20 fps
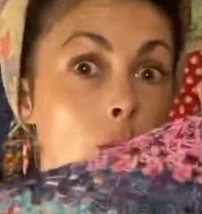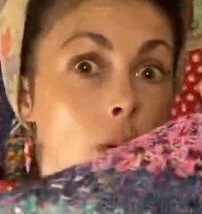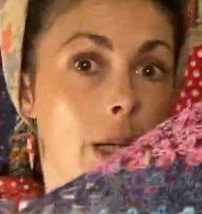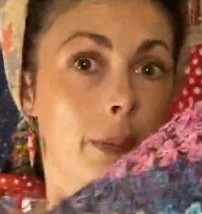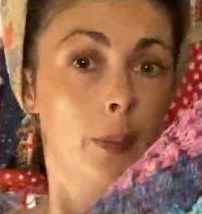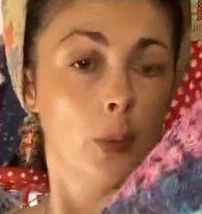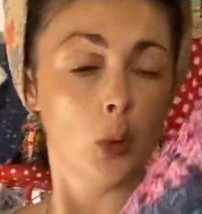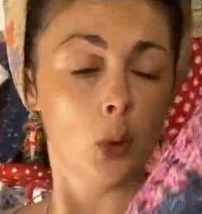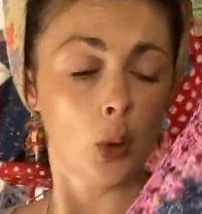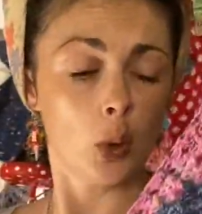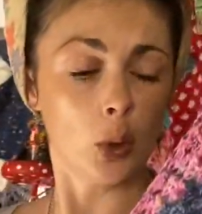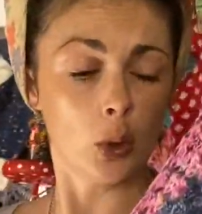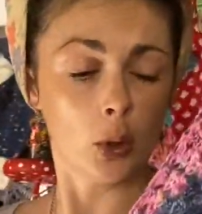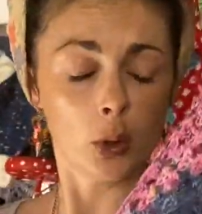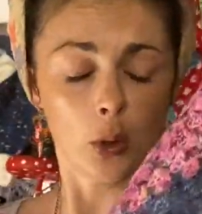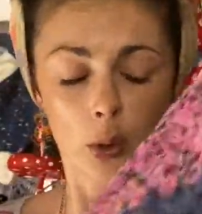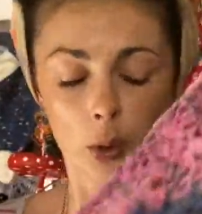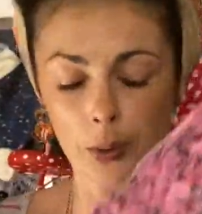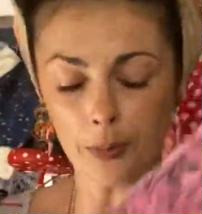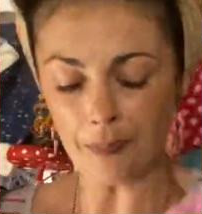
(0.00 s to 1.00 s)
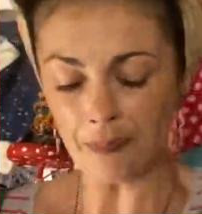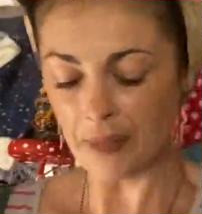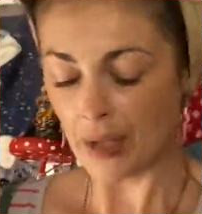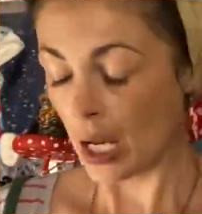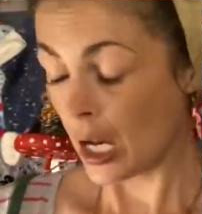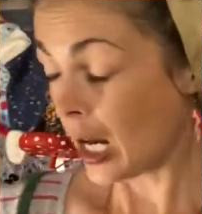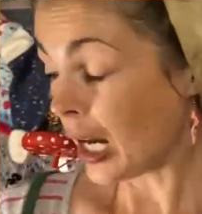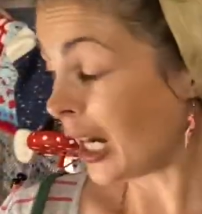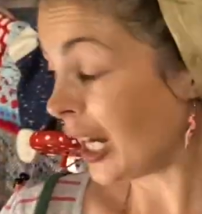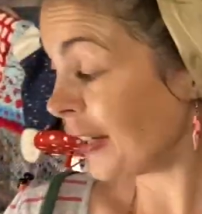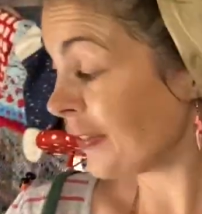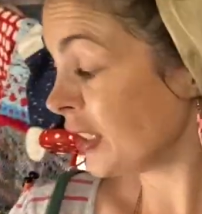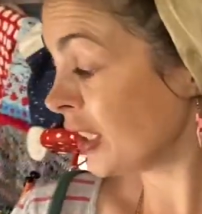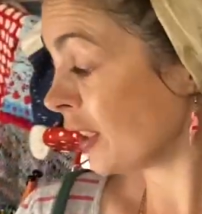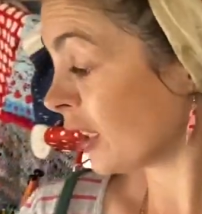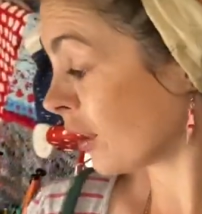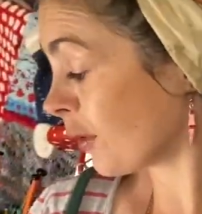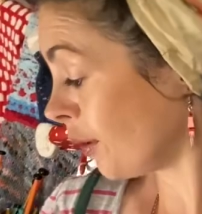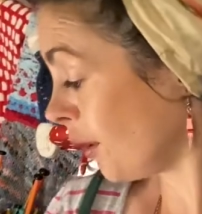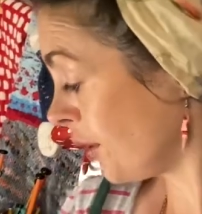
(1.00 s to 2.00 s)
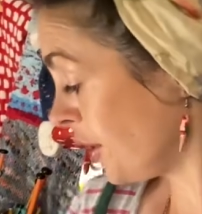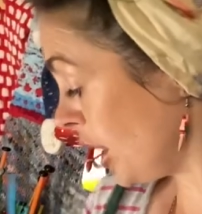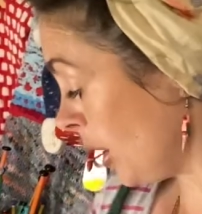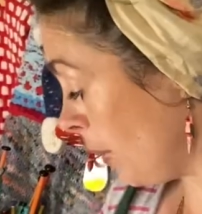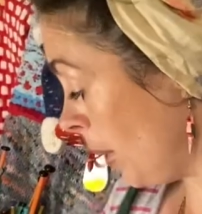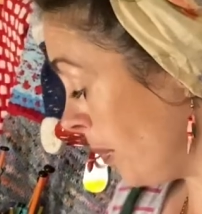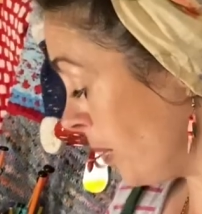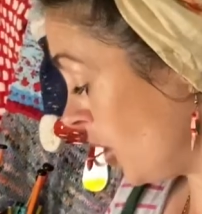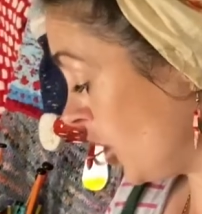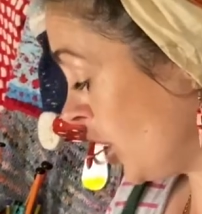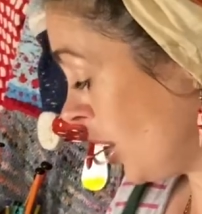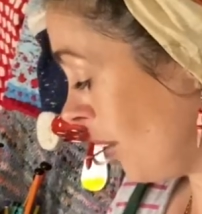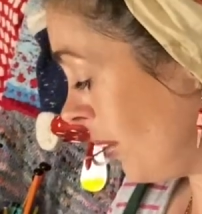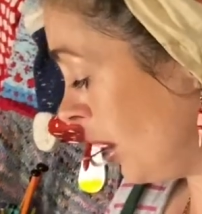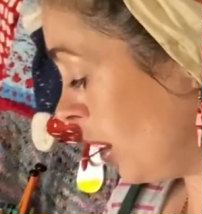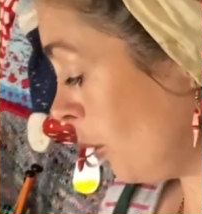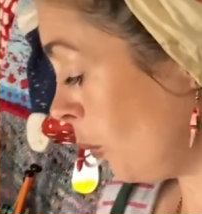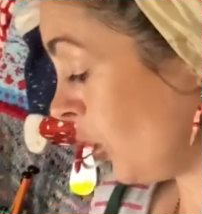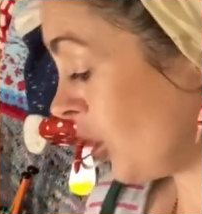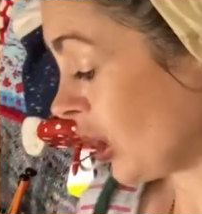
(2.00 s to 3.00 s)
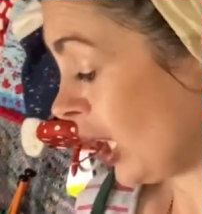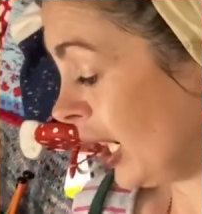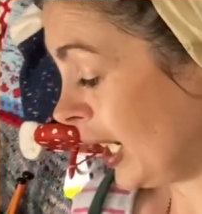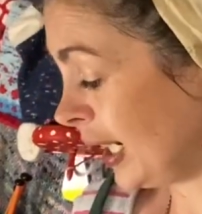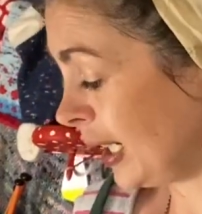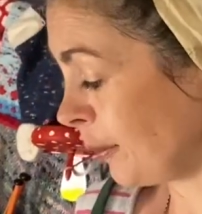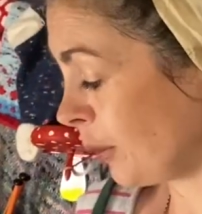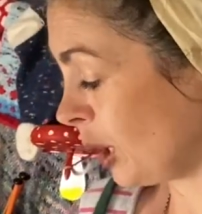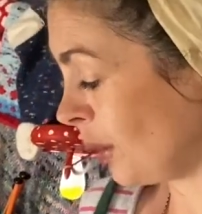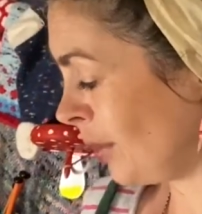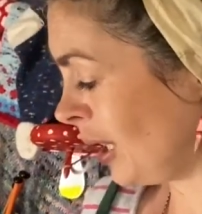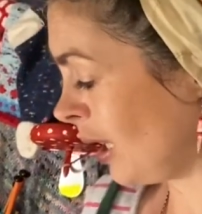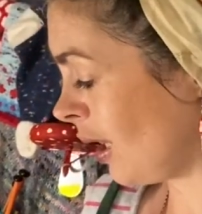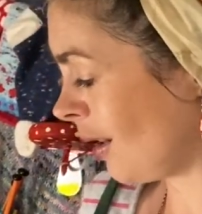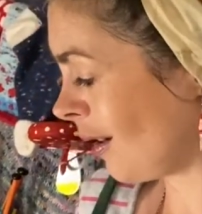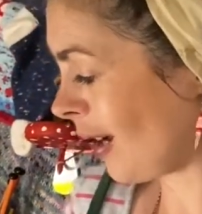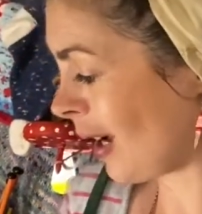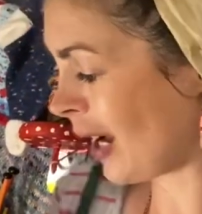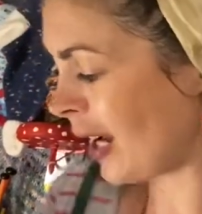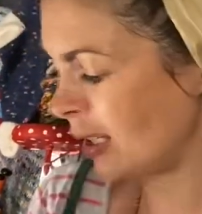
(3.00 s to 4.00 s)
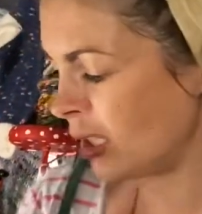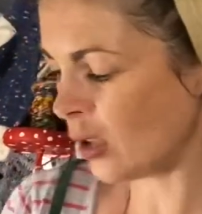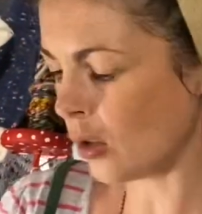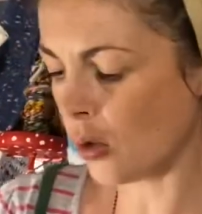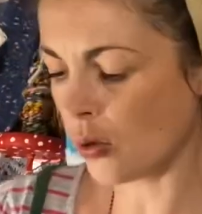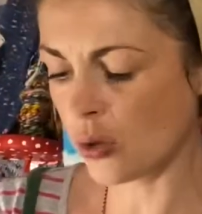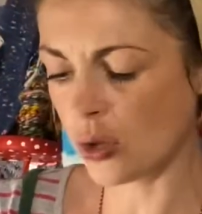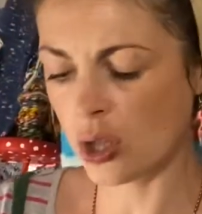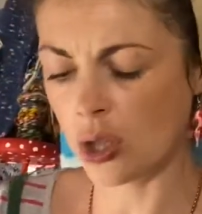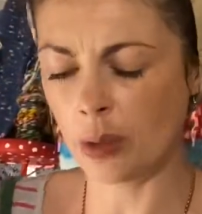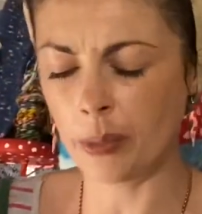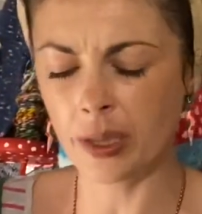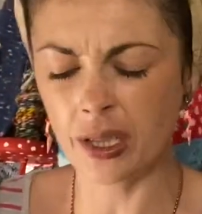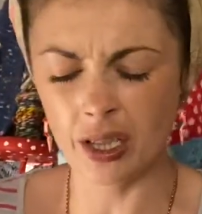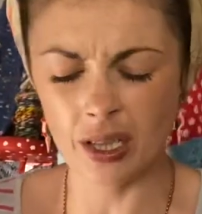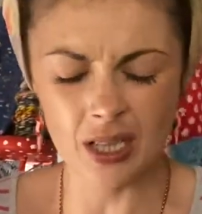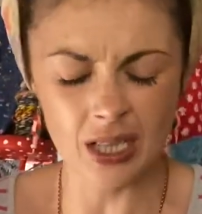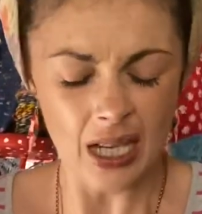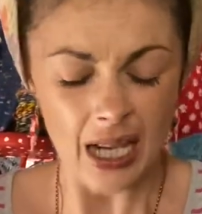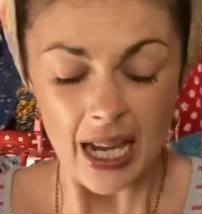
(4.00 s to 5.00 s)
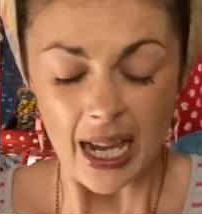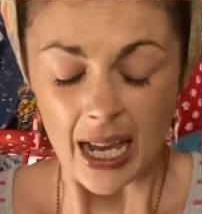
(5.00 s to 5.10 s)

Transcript: whip. I have another crochet whip to show you, which I am going to be adding on to, because